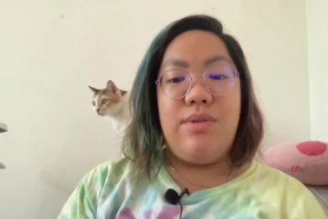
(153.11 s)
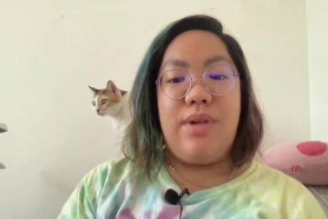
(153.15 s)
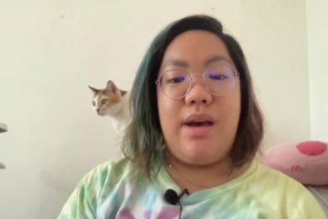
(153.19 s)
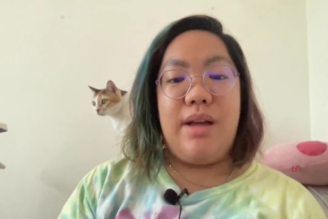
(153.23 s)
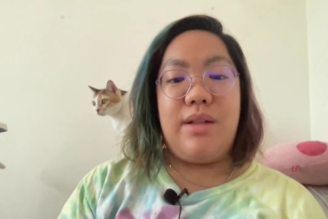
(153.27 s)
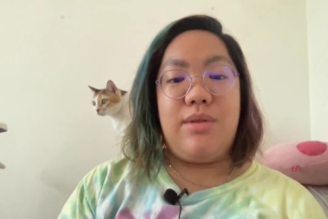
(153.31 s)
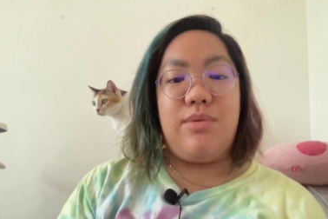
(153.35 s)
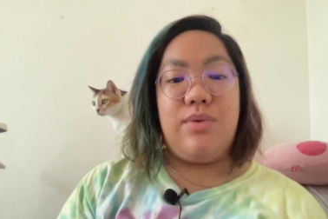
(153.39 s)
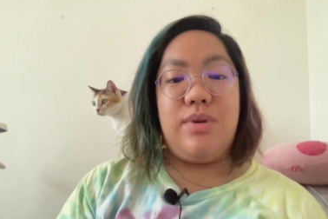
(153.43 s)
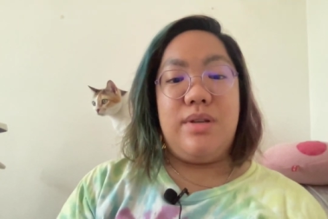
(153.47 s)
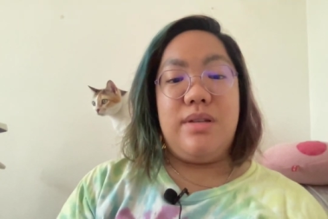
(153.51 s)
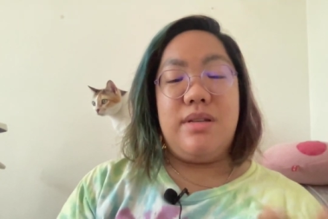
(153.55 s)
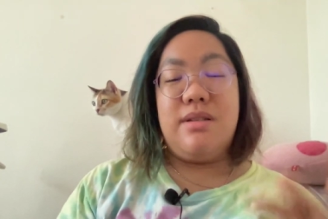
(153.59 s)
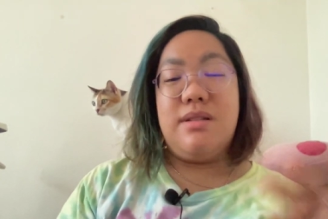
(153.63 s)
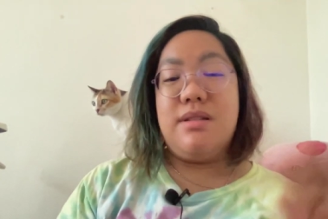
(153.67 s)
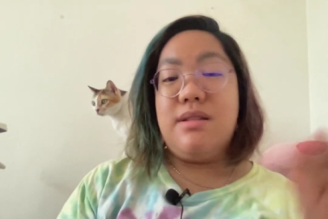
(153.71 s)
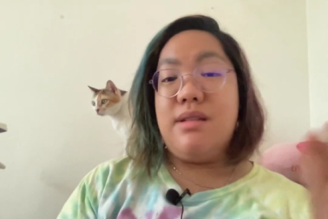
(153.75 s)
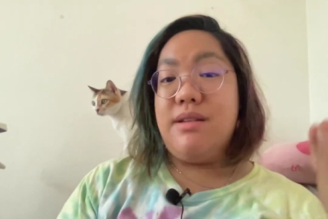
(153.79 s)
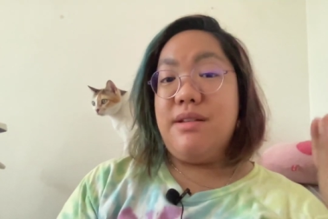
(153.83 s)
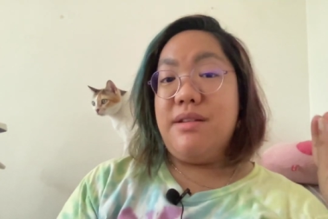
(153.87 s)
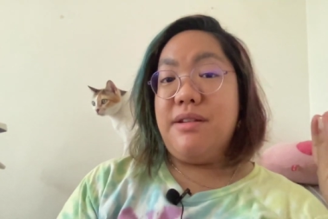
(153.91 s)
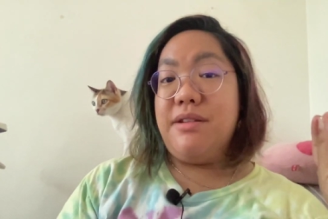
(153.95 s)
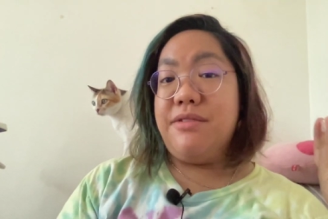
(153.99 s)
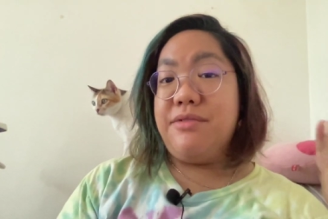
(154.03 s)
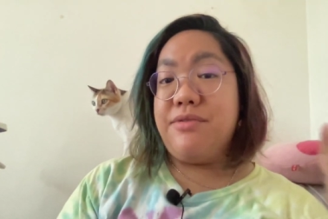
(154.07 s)
that was
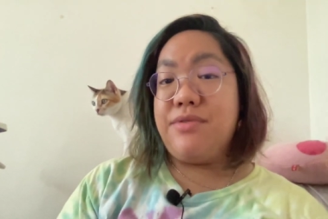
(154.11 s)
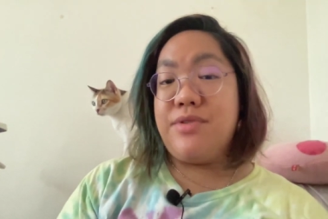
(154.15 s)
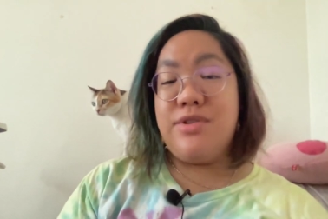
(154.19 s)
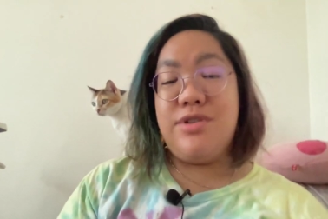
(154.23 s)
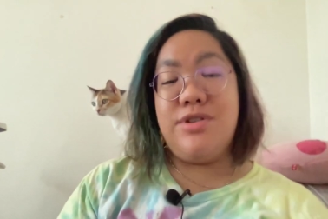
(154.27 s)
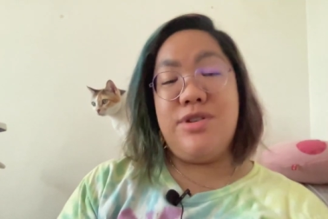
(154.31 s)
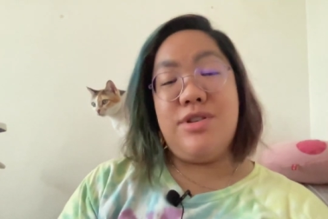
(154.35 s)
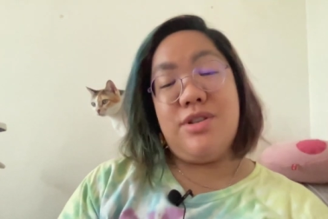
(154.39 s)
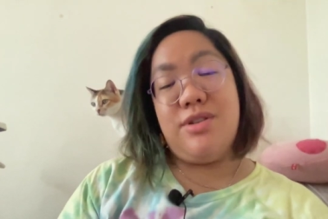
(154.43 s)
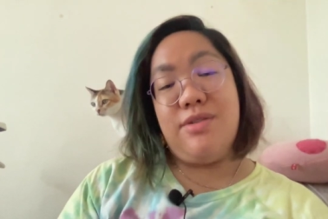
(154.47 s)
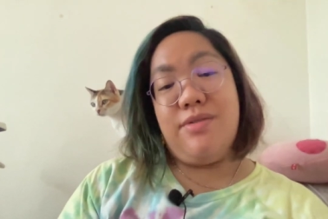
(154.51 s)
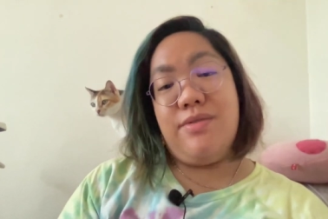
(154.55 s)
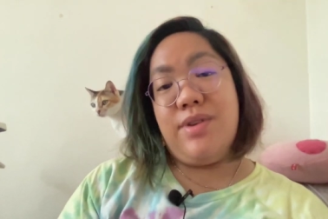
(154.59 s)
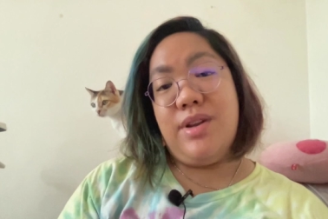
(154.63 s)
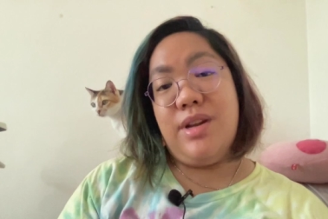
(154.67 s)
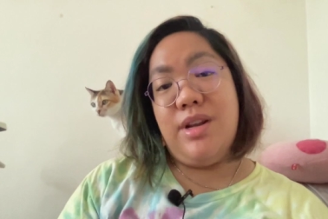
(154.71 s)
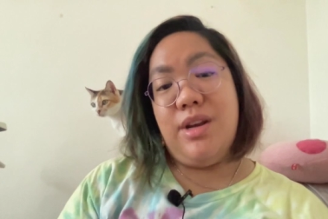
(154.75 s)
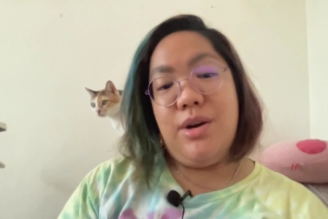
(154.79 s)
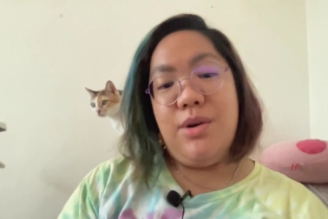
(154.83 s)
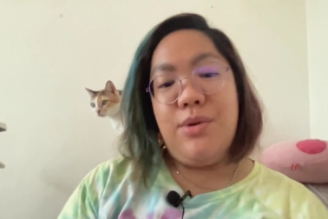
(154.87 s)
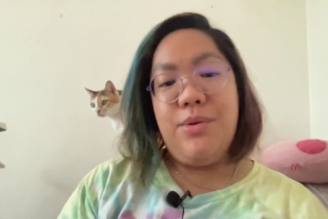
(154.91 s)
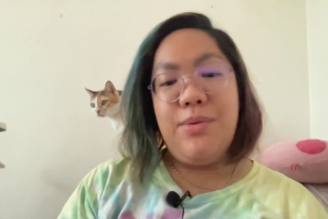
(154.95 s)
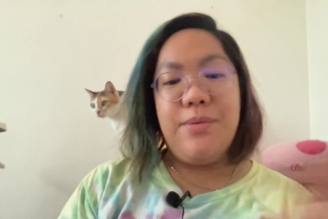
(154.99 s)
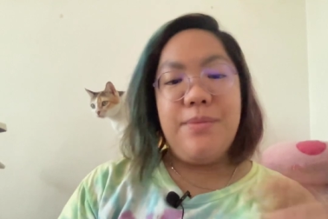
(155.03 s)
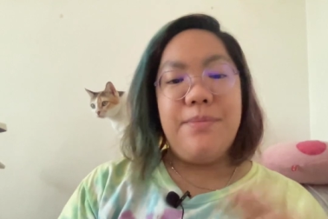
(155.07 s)
the first
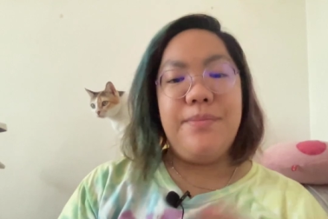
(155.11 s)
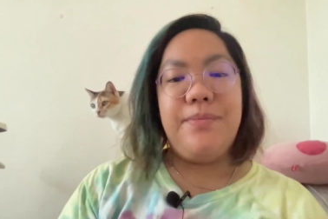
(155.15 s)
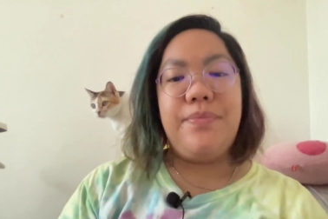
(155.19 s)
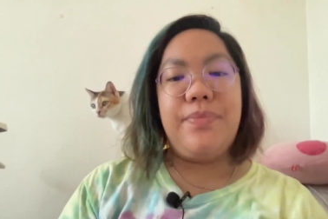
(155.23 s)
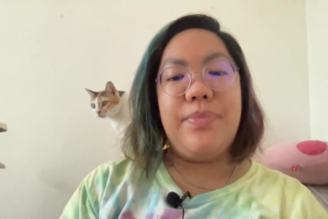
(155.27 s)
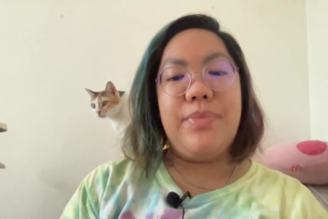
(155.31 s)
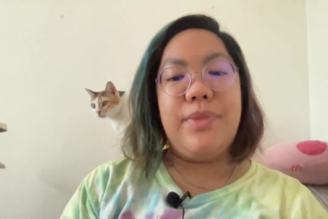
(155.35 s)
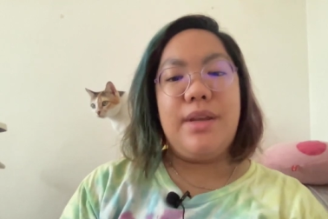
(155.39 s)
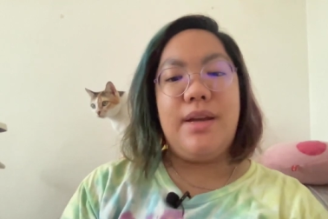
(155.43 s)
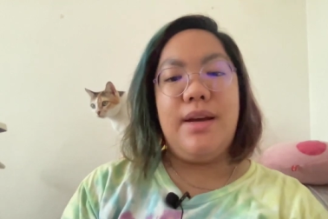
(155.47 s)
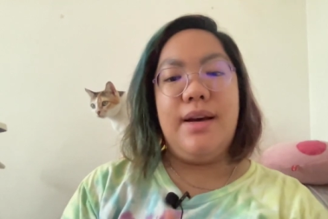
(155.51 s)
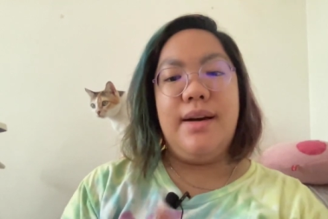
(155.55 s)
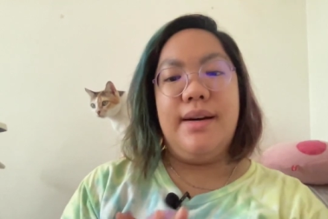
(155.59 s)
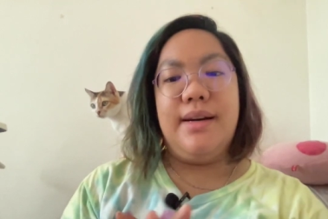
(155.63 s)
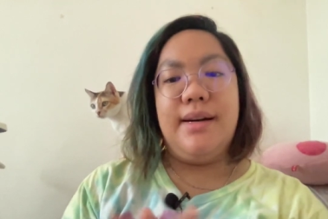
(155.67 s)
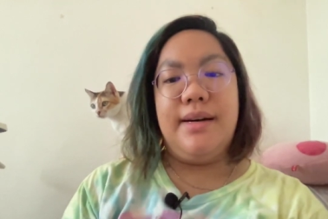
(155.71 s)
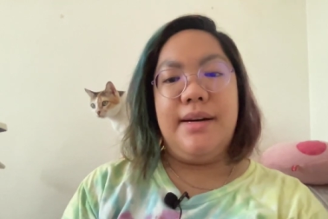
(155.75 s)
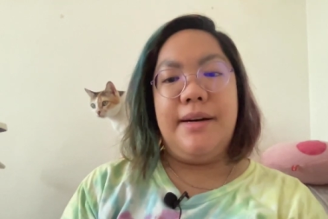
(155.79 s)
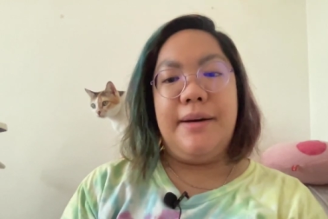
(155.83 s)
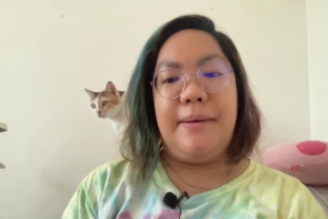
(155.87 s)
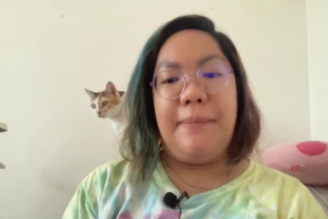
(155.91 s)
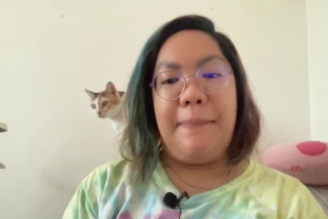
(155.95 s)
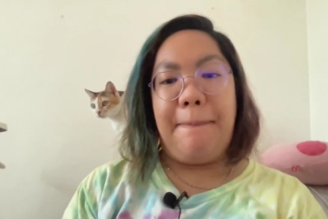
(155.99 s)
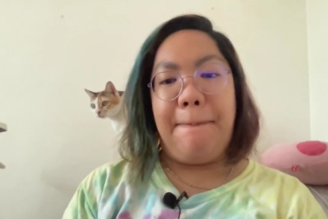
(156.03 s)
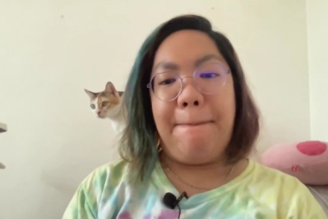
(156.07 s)
video.
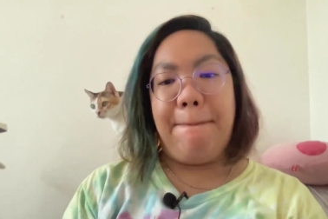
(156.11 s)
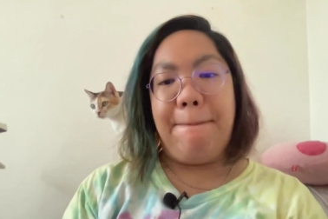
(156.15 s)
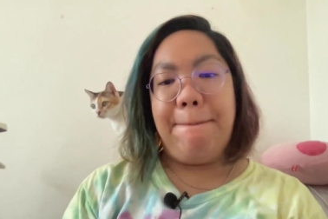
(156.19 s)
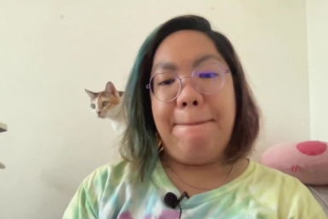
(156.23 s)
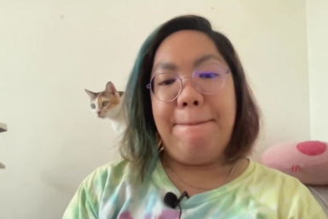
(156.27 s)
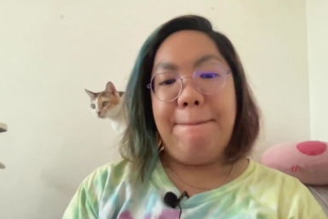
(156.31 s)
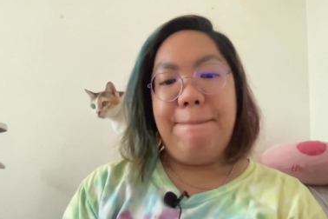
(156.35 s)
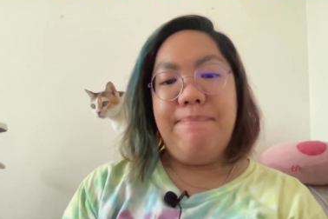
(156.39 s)
Well,